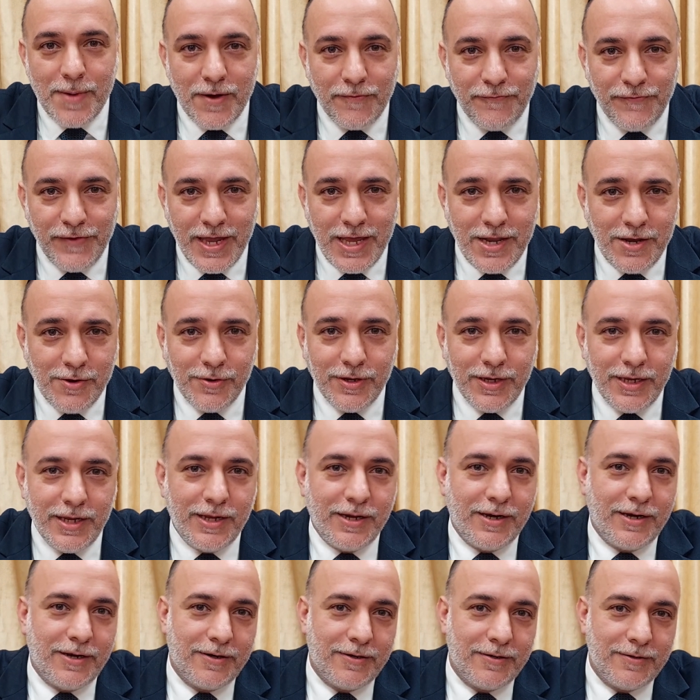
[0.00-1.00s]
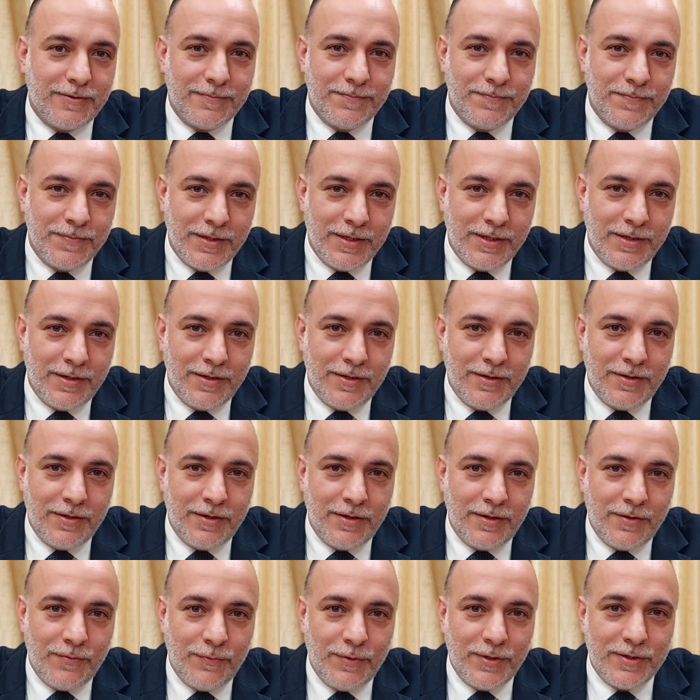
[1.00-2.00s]
Avinu here.
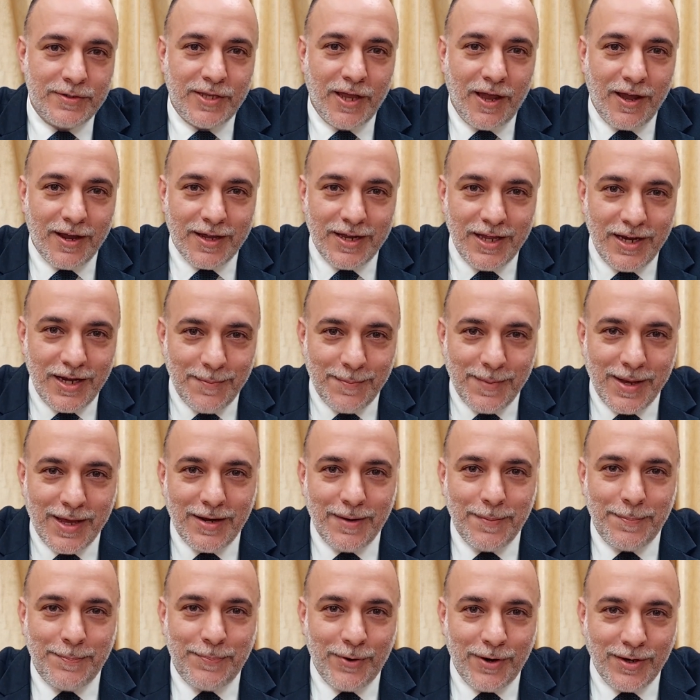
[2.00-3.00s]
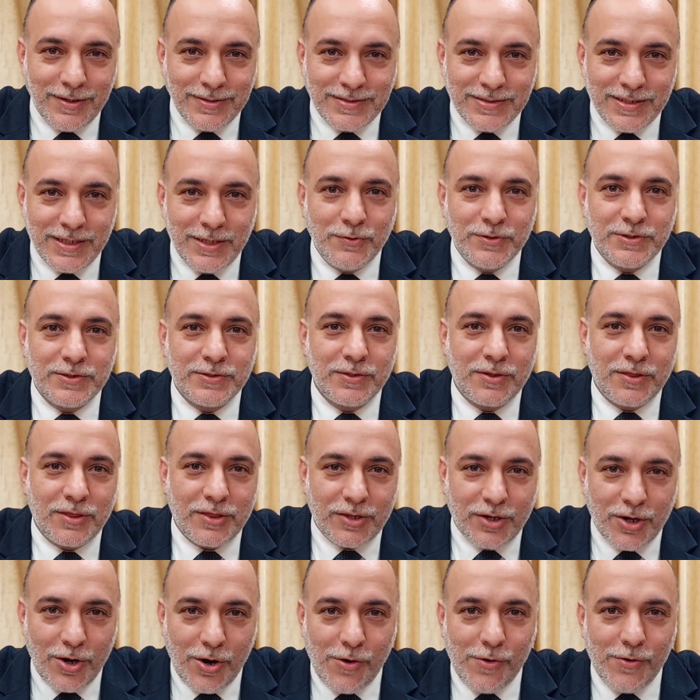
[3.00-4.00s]
We're talking about a person who was
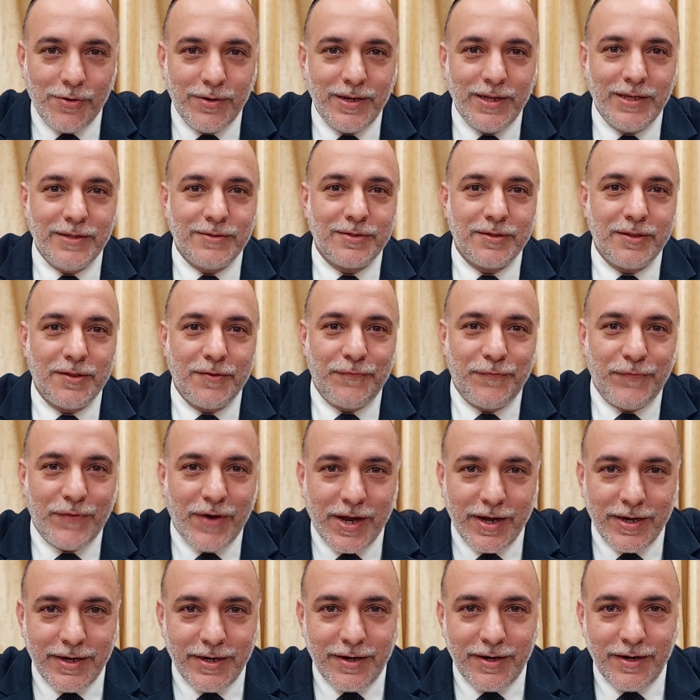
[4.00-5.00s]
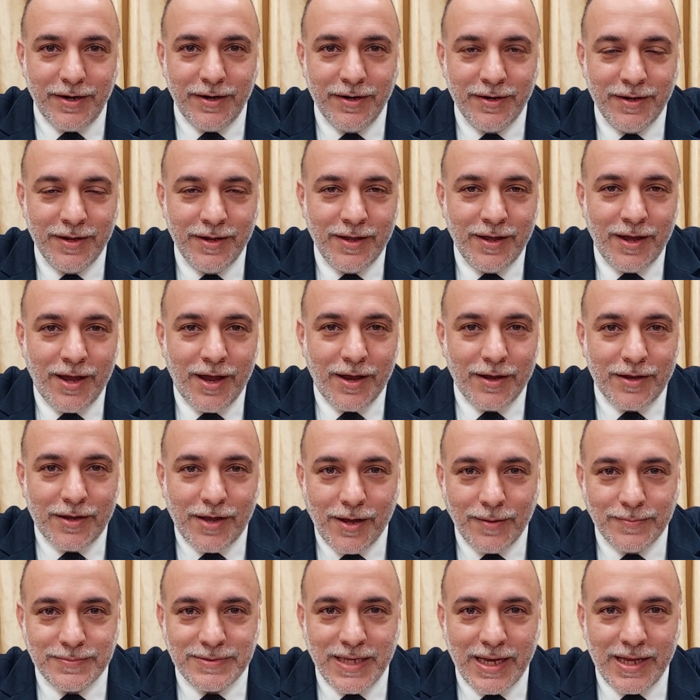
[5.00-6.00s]
thrown into the fire and
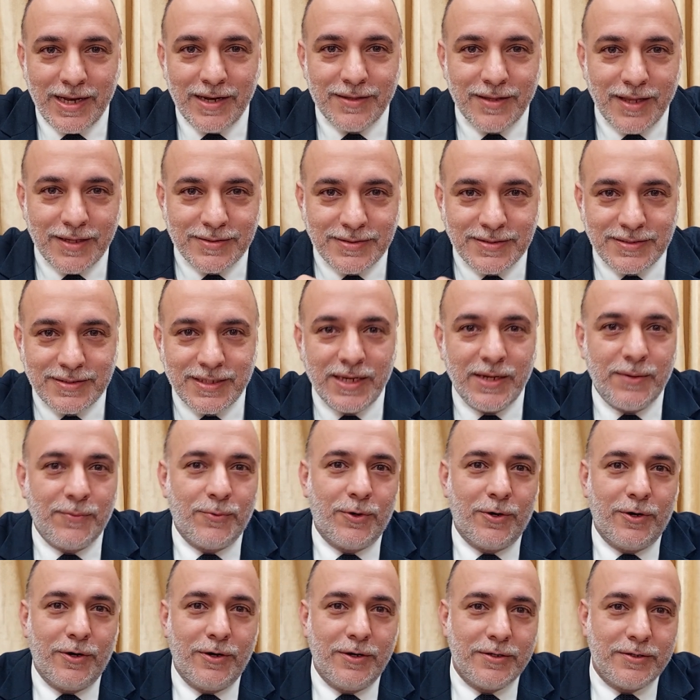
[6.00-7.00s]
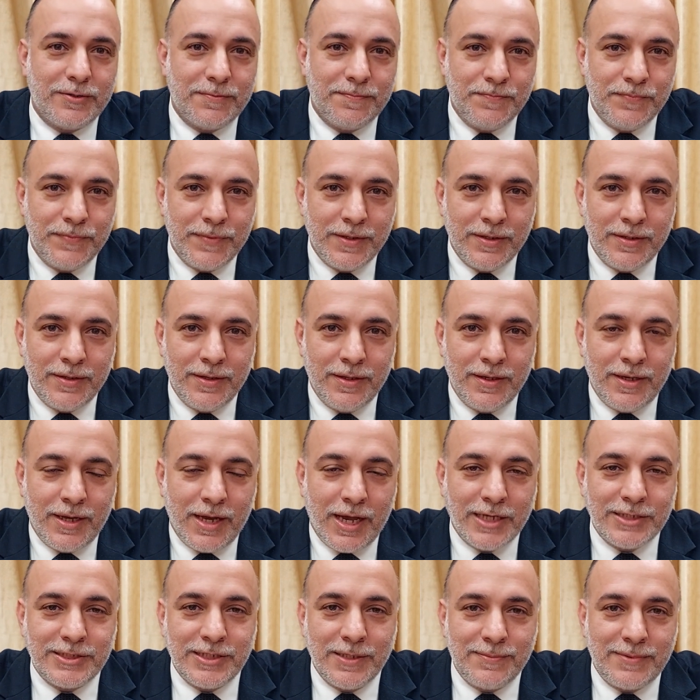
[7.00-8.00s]
comes out and doesn't say a word.
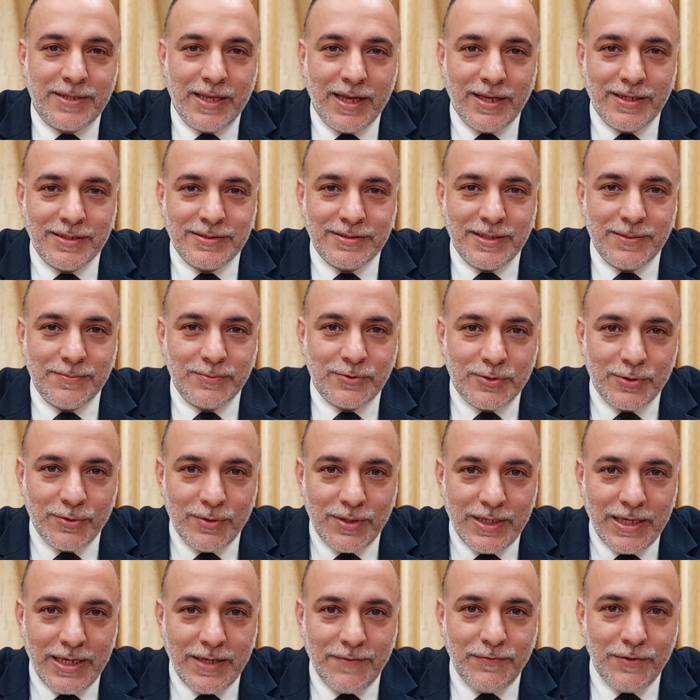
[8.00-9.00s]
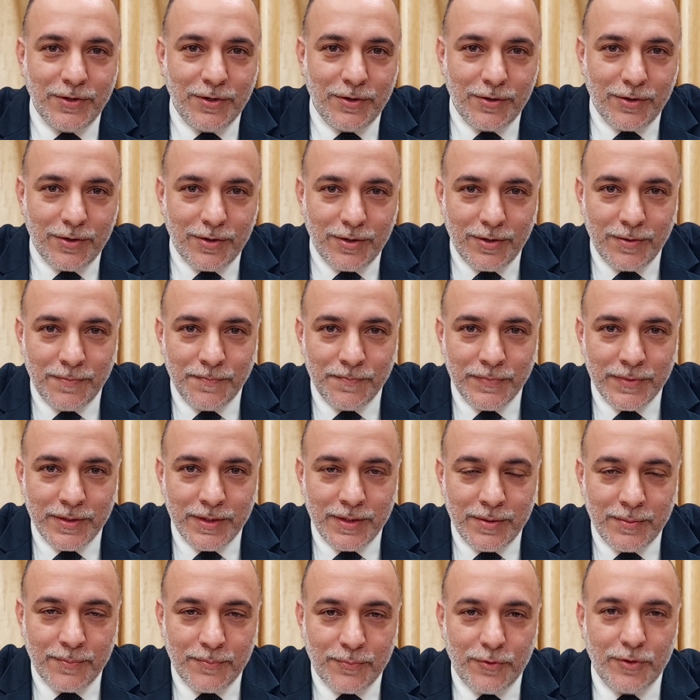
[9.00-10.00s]
Hashem tells them to leave your
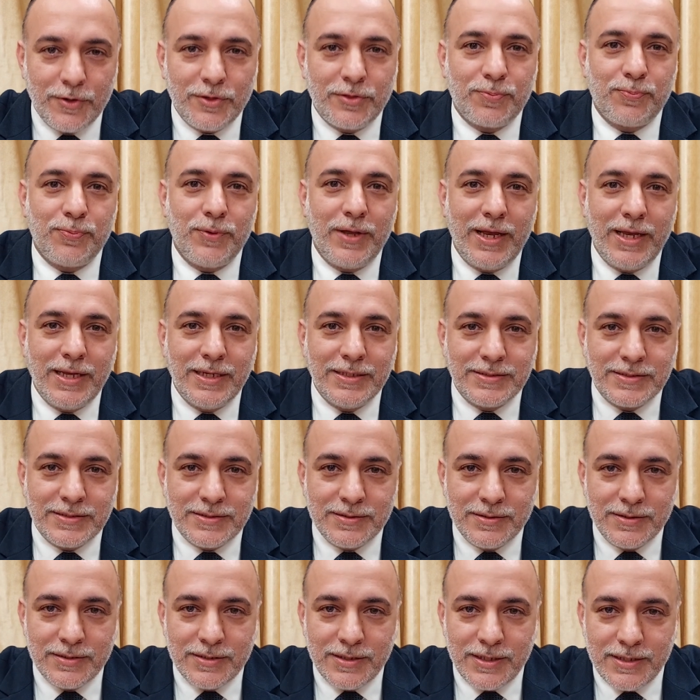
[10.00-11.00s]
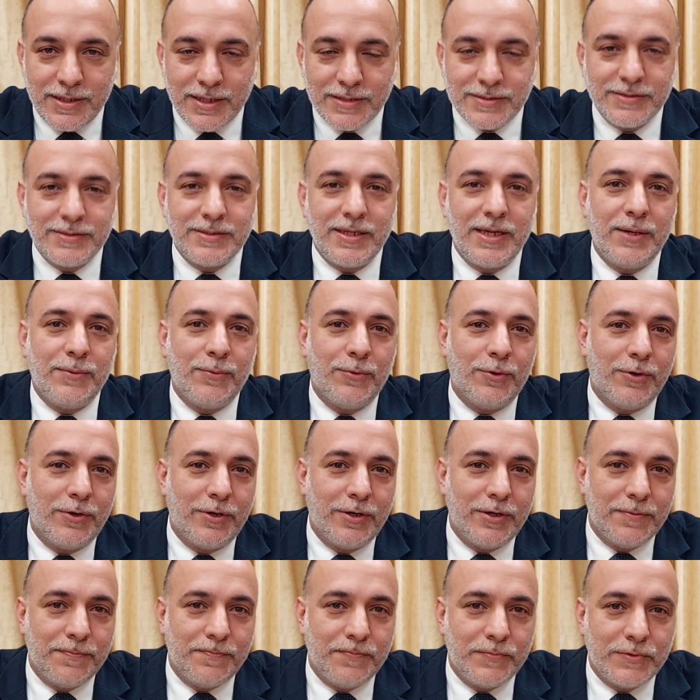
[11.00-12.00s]
birthplace. He doesn't say a
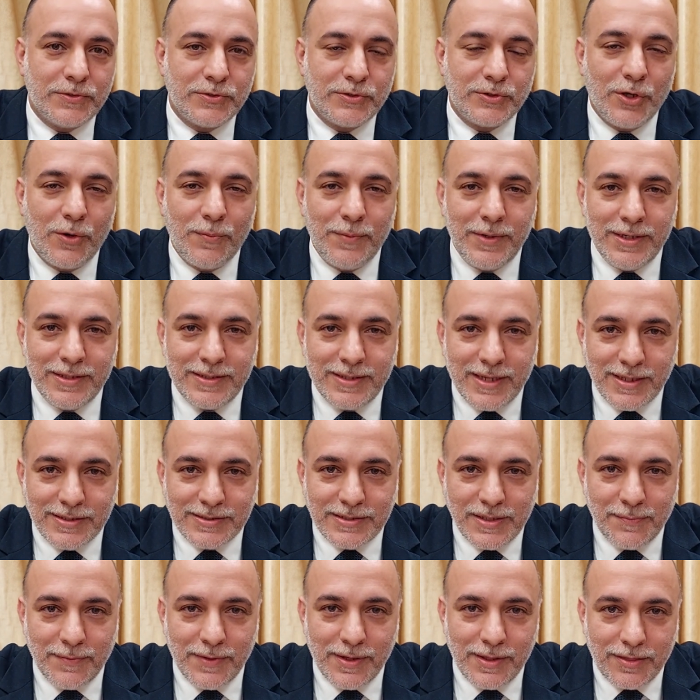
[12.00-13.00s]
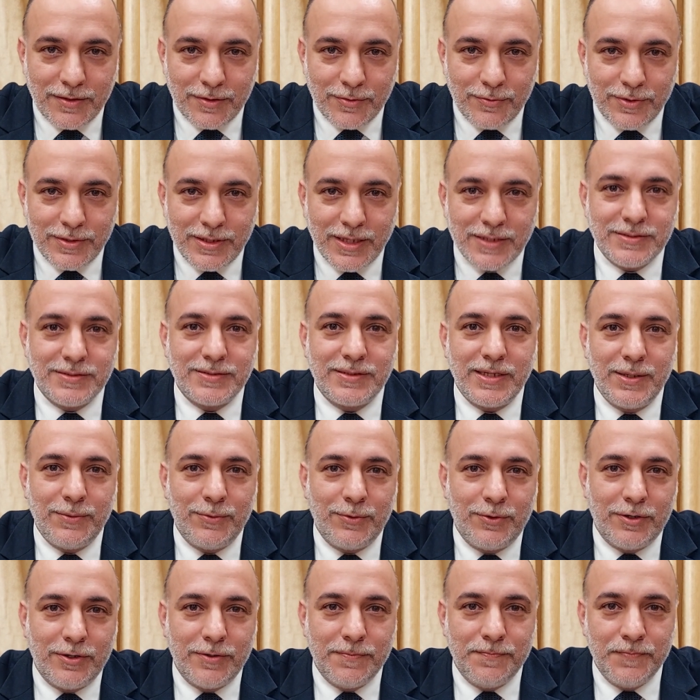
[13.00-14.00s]
word. So many tests he went through, he doesn't say a
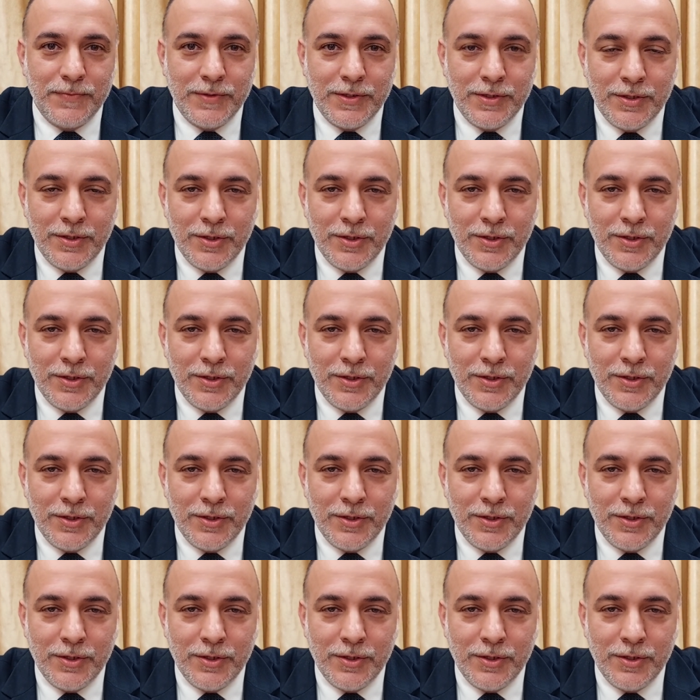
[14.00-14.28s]
word.